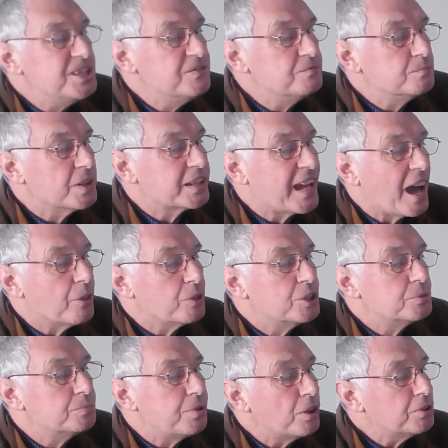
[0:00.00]
Stephen
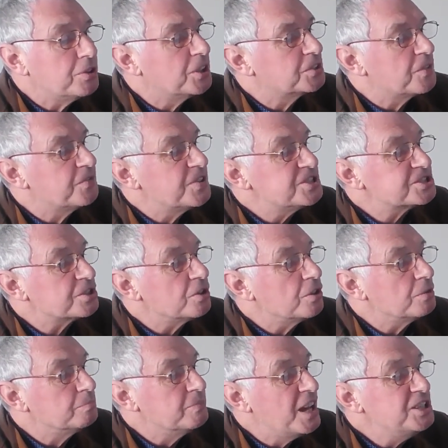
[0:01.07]
McGowan, Procurator
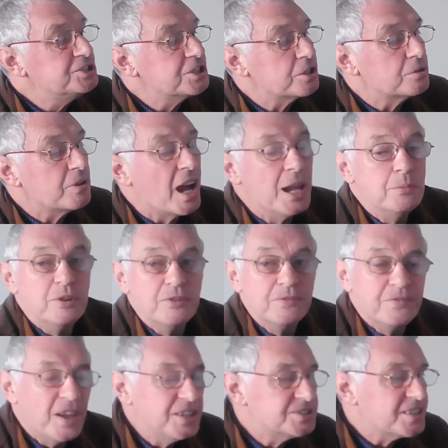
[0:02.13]
Fiscal, Major
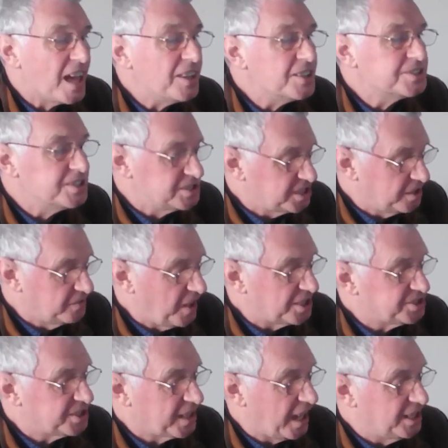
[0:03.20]
Crime and Fatalities
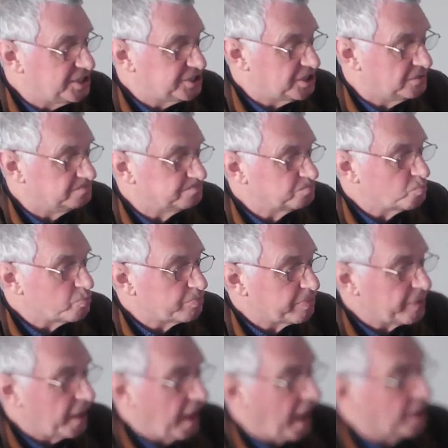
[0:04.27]
Investigation.
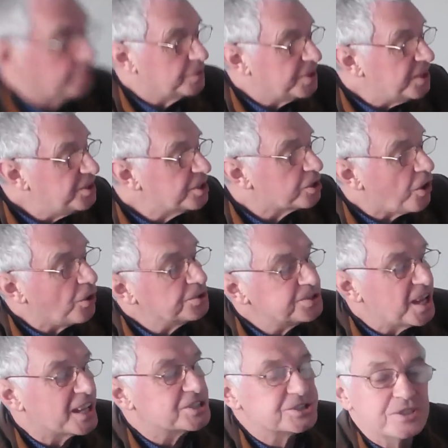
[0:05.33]
And within the
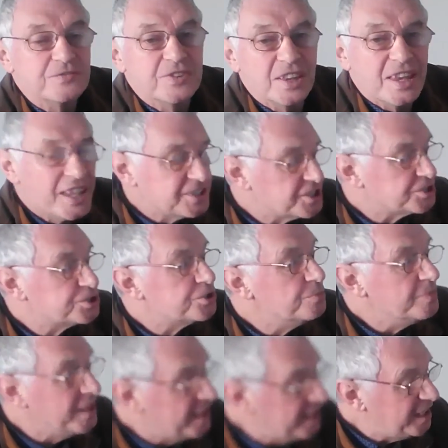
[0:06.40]
context of the letter
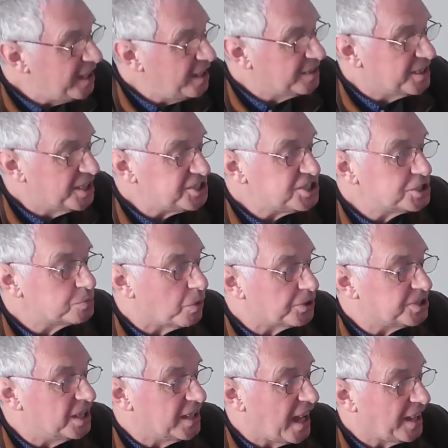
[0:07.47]
to me, this
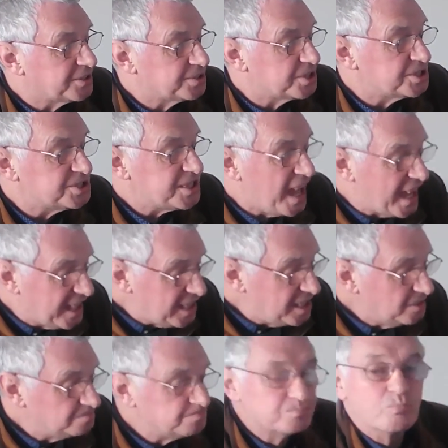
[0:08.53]
is what he had to
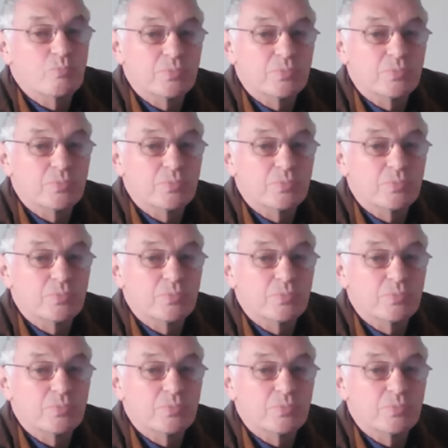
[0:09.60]
say.